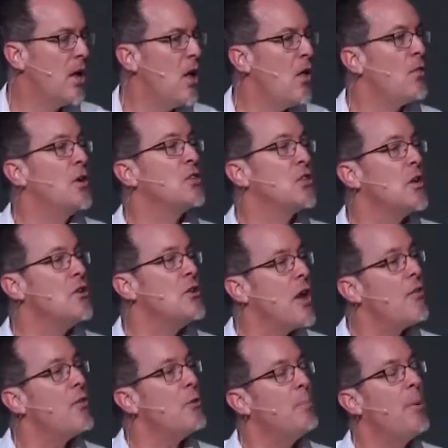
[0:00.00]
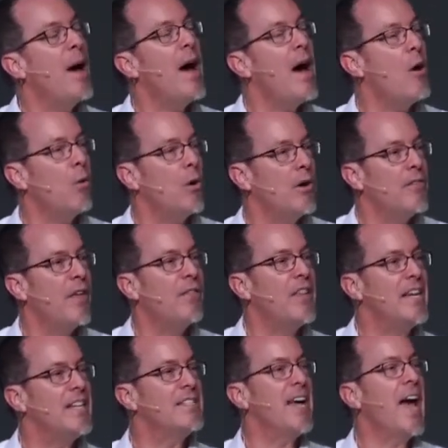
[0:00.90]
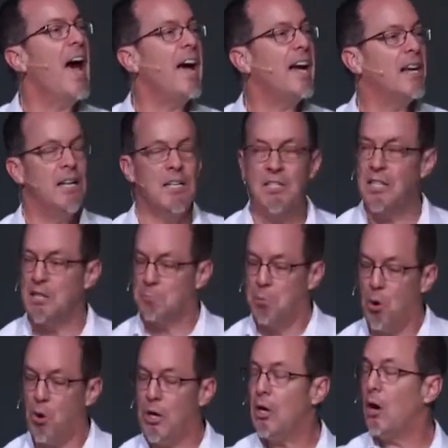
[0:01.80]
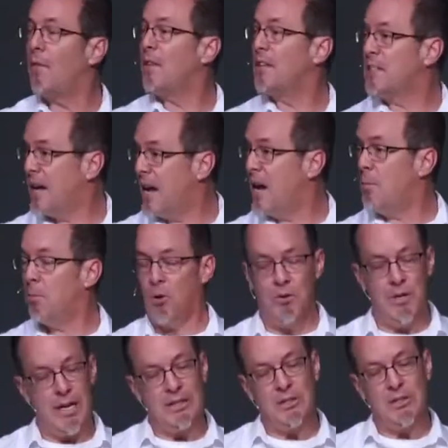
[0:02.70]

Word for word: There's another power that the antagonist is putting on the table next